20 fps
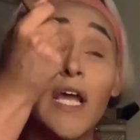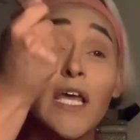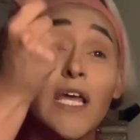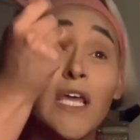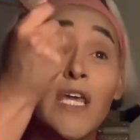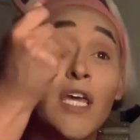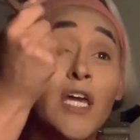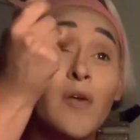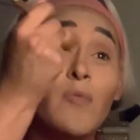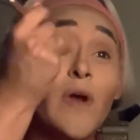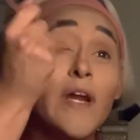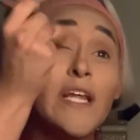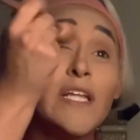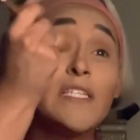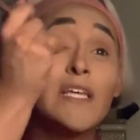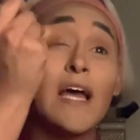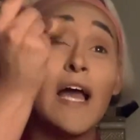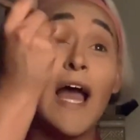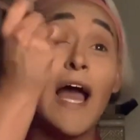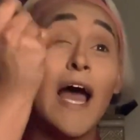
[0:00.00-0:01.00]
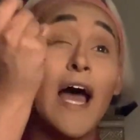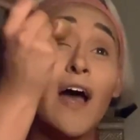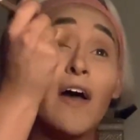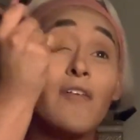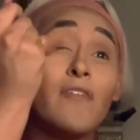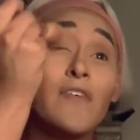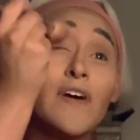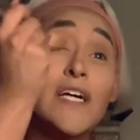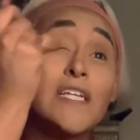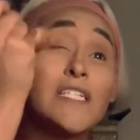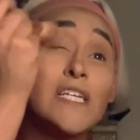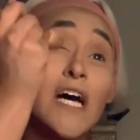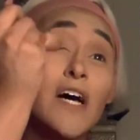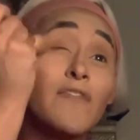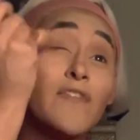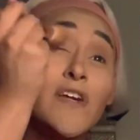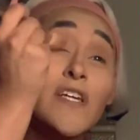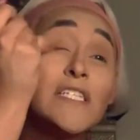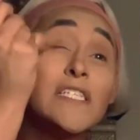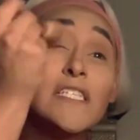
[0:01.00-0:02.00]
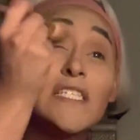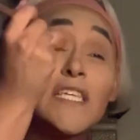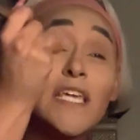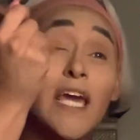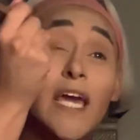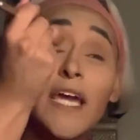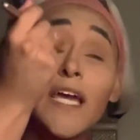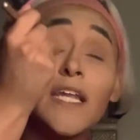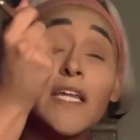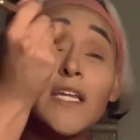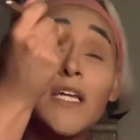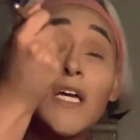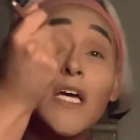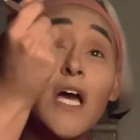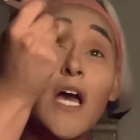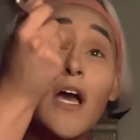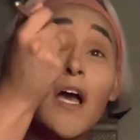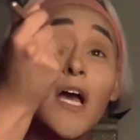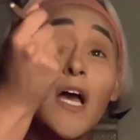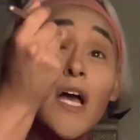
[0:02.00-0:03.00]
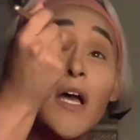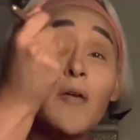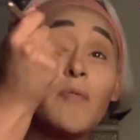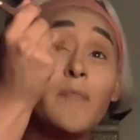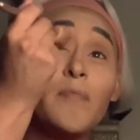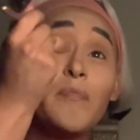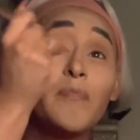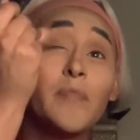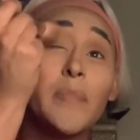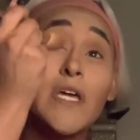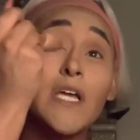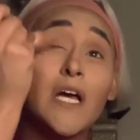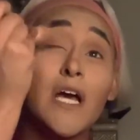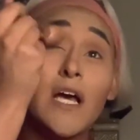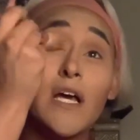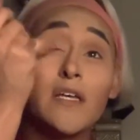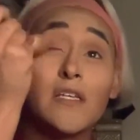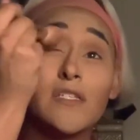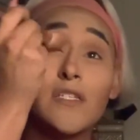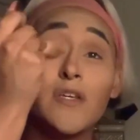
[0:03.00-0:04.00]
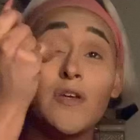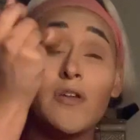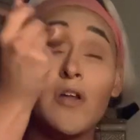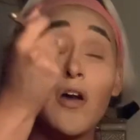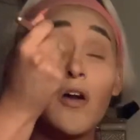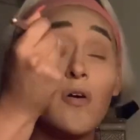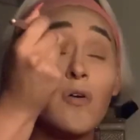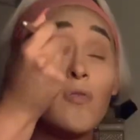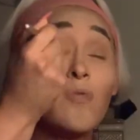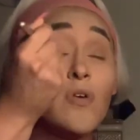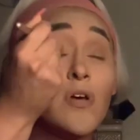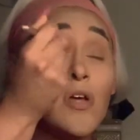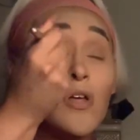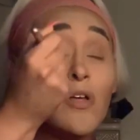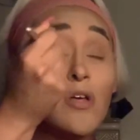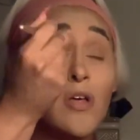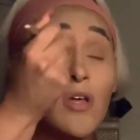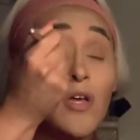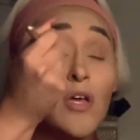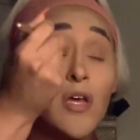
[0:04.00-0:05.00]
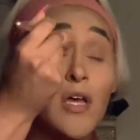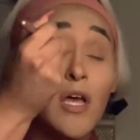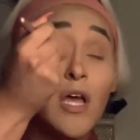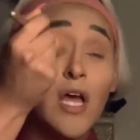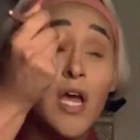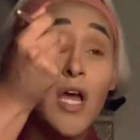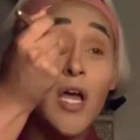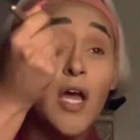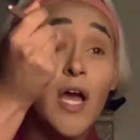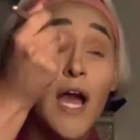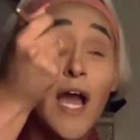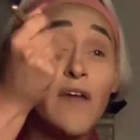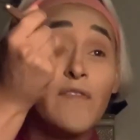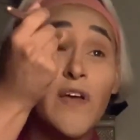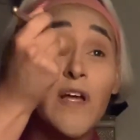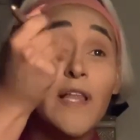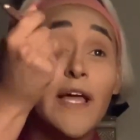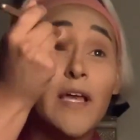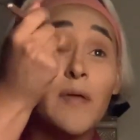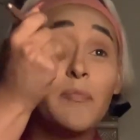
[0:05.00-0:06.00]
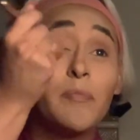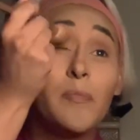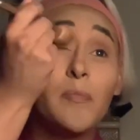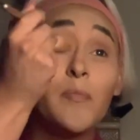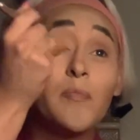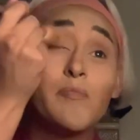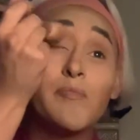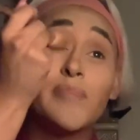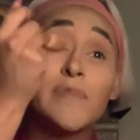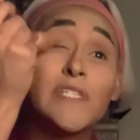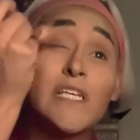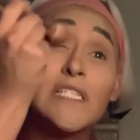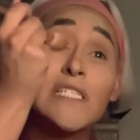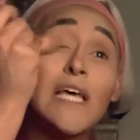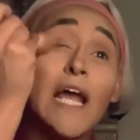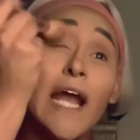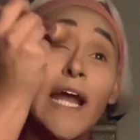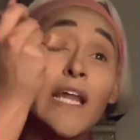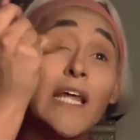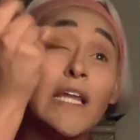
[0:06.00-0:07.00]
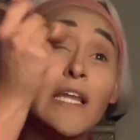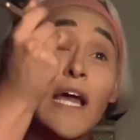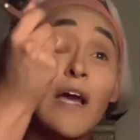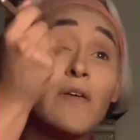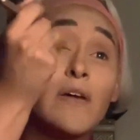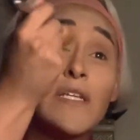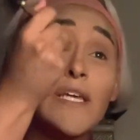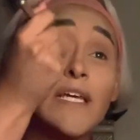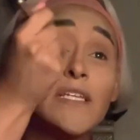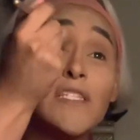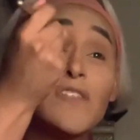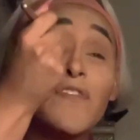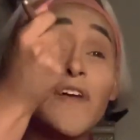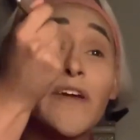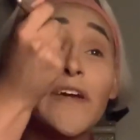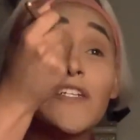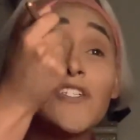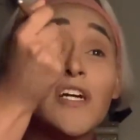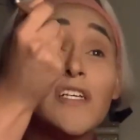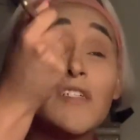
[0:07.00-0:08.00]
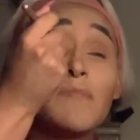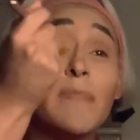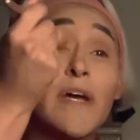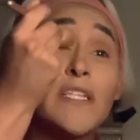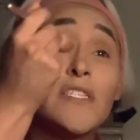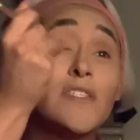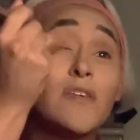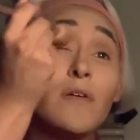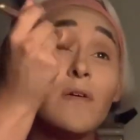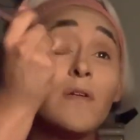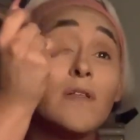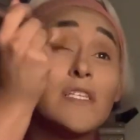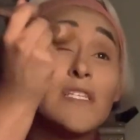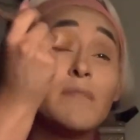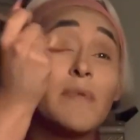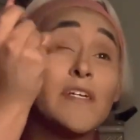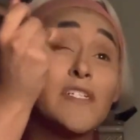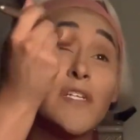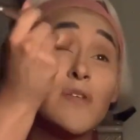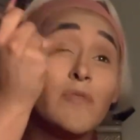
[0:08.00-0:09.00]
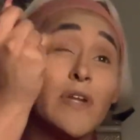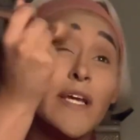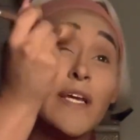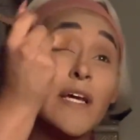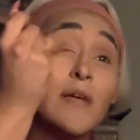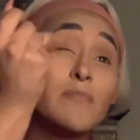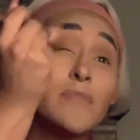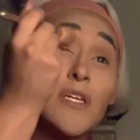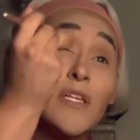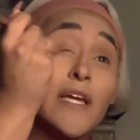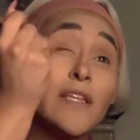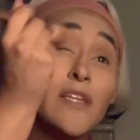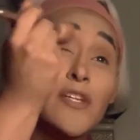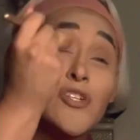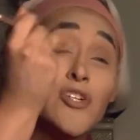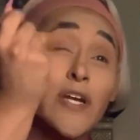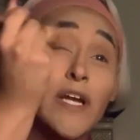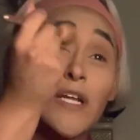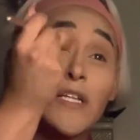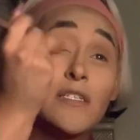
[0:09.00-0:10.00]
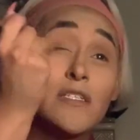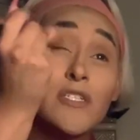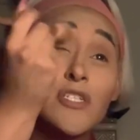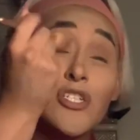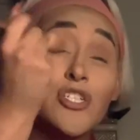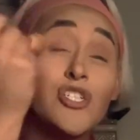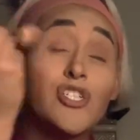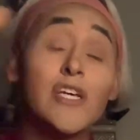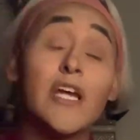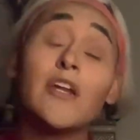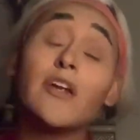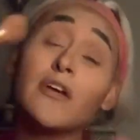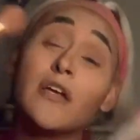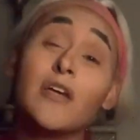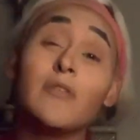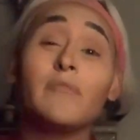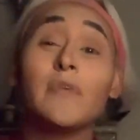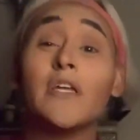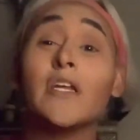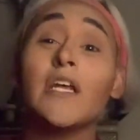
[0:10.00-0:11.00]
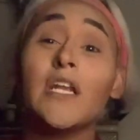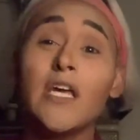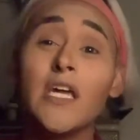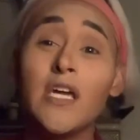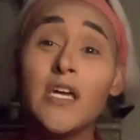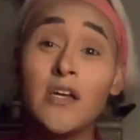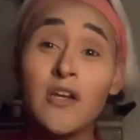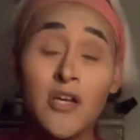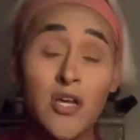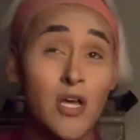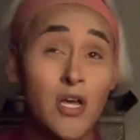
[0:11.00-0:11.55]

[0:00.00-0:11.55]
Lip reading: get ready to have a tougher skin, because, you know, I feel like society nowadays is very judgmental, especially when it comes to like the transgender community.